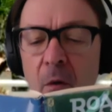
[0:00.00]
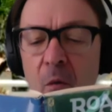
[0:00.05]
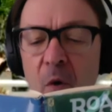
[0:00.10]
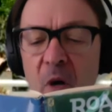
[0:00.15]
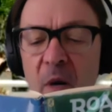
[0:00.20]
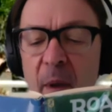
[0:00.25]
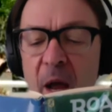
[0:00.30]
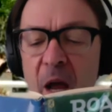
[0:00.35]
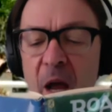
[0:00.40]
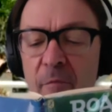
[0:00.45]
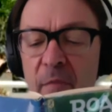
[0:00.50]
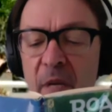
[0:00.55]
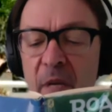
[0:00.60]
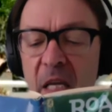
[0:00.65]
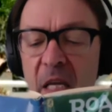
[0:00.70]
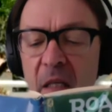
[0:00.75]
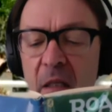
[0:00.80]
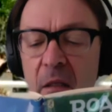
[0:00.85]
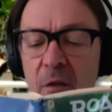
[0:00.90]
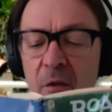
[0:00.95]
What about
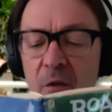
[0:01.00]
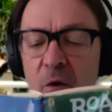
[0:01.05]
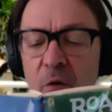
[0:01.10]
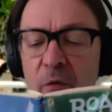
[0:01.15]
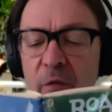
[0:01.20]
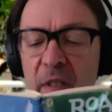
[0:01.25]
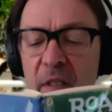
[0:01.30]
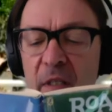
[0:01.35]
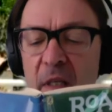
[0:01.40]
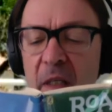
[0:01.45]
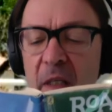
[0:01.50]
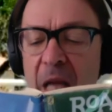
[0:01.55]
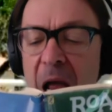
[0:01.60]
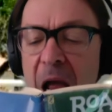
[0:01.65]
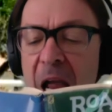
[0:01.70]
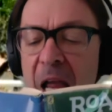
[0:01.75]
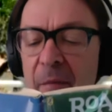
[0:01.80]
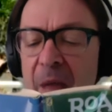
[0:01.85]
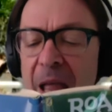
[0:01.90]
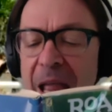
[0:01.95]
me? Sophie said.
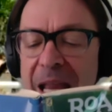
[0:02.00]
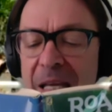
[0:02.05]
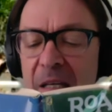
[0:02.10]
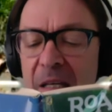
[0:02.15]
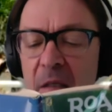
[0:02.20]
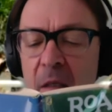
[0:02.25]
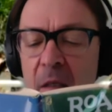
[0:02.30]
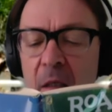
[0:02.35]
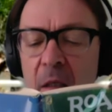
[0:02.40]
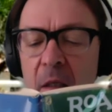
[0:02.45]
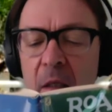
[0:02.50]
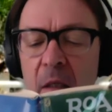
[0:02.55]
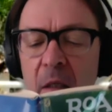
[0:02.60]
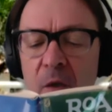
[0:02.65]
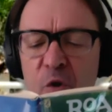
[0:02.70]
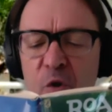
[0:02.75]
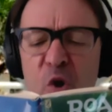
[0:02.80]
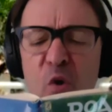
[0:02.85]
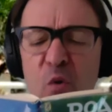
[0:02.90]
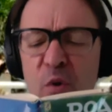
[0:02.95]
I am 8.
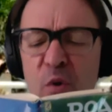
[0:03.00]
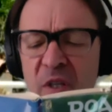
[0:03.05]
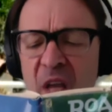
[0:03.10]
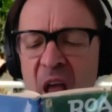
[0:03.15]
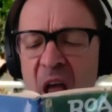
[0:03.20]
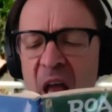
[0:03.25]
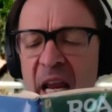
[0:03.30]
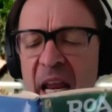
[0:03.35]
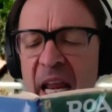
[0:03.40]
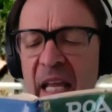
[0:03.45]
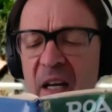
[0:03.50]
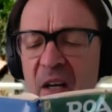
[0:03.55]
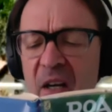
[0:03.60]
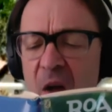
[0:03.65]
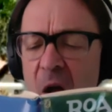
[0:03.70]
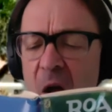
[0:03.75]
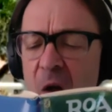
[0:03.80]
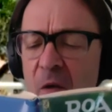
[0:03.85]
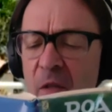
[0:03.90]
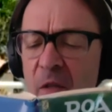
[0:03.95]
You is not 8 at
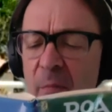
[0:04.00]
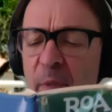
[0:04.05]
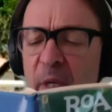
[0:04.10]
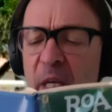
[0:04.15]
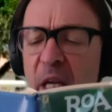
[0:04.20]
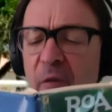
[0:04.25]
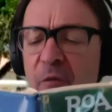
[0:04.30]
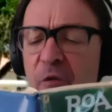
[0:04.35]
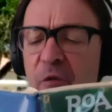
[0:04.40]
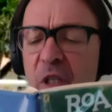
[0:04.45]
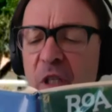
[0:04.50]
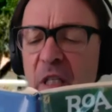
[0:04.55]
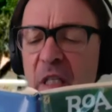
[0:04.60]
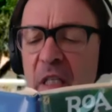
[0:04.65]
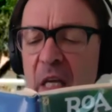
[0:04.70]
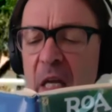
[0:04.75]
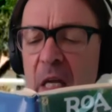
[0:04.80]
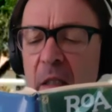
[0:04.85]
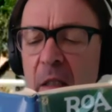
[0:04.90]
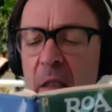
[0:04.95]
all, the BFG
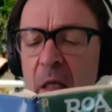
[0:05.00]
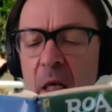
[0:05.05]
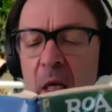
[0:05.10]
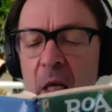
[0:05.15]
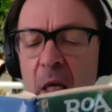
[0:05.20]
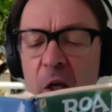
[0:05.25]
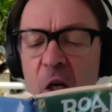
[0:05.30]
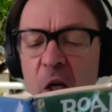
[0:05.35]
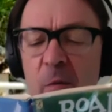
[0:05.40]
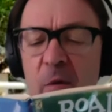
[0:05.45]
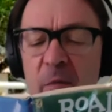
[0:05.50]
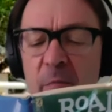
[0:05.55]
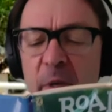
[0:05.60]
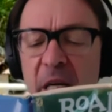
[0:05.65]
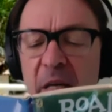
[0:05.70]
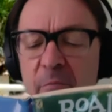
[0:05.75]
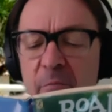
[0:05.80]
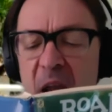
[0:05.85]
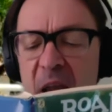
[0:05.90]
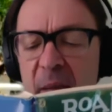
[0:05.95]
said. Human
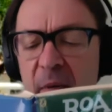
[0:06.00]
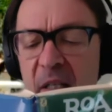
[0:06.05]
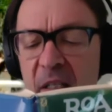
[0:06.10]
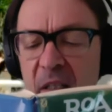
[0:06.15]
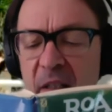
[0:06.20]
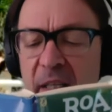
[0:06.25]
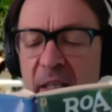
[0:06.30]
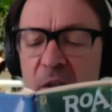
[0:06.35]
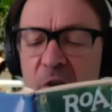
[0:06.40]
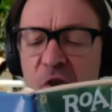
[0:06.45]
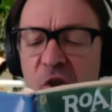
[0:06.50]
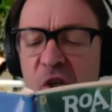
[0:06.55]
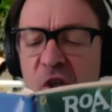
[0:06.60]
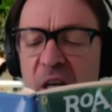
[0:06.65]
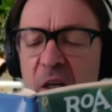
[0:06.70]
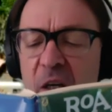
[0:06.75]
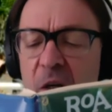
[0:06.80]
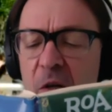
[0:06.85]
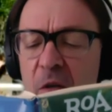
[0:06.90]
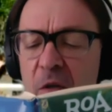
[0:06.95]
being babies and little
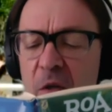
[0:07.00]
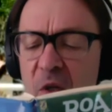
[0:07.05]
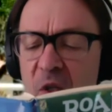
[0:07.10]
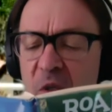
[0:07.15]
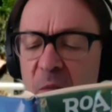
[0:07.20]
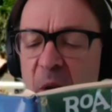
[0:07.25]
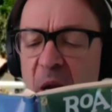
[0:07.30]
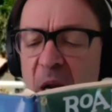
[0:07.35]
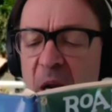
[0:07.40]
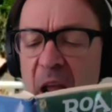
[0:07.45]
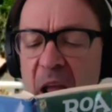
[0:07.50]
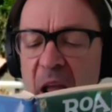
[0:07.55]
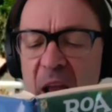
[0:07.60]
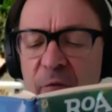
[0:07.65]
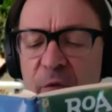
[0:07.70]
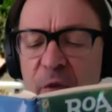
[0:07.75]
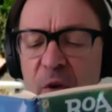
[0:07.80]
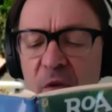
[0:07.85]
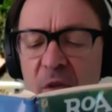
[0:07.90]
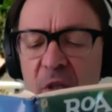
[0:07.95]
chidlers are spending
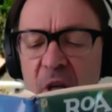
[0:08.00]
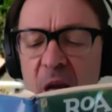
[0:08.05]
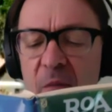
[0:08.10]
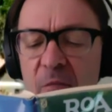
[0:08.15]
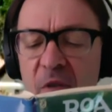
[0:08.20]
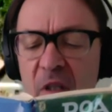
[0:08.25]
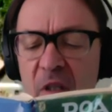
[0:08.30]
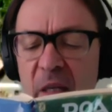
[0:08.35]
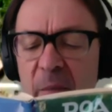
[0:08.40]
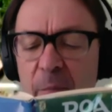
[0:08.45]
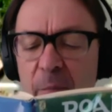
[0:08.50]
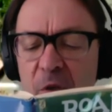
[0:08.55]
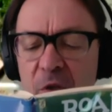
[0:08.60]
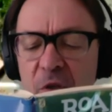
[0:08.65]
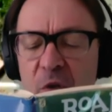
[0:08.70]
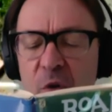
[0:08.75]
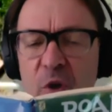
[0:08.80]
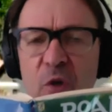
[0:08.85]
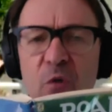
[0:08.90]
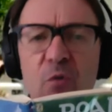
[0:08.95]
half their time sleeping,
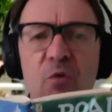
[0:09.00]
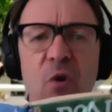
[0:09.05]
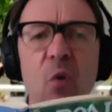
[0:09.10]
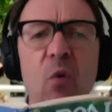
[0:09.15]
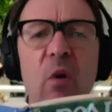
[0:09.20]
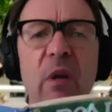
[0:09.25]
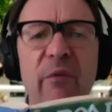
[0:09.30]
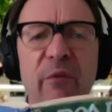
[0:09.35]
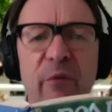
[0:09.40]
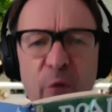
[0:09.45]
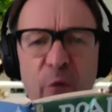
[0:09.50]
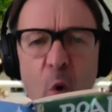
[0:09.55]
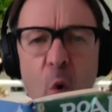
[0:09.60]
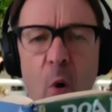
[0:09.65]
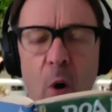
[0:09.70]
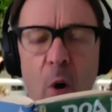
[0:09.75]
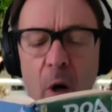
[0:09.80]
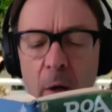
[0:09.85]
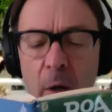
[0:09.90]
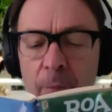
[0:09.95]
so you's only
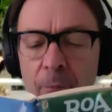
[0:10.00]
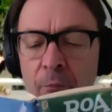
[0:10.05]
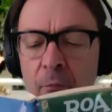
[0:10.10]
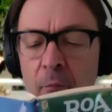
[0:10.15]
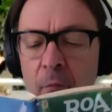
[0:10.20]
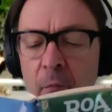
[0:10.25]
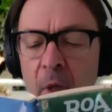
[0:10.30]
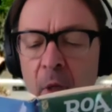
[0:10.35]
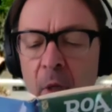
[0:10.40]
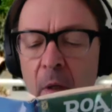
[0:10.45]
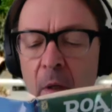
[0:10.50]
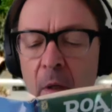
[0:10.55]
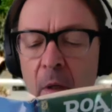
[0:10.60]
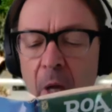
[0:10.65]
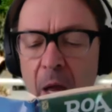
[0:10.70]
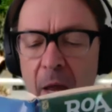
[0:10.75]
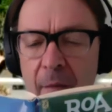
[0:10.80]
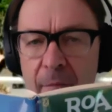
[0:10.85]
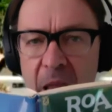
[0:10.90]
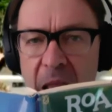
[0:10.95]
4.
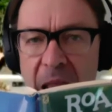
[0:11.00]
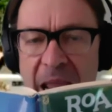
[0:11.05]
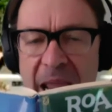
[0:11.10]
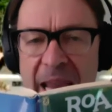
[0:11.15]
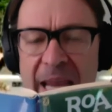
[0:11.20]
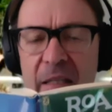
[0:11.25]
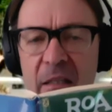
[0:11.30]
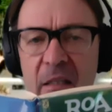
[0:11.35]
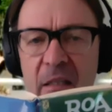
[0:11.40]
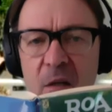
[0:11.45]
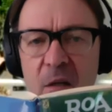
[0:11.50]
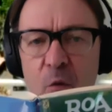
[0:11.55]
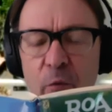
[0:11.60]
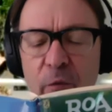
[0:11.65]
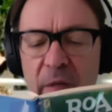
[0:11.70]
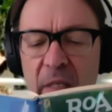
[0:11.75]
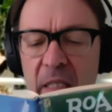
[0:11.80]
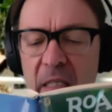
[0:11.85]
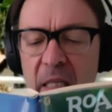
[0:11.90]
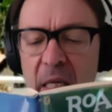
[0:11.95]
I'm 8,
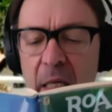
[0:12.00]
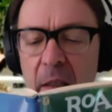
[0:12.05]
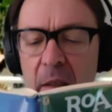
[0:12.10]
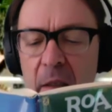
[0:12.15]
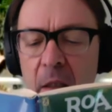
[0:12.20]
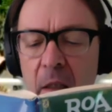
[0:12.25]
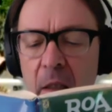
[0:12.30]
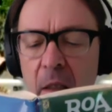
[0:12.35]
Sophie said.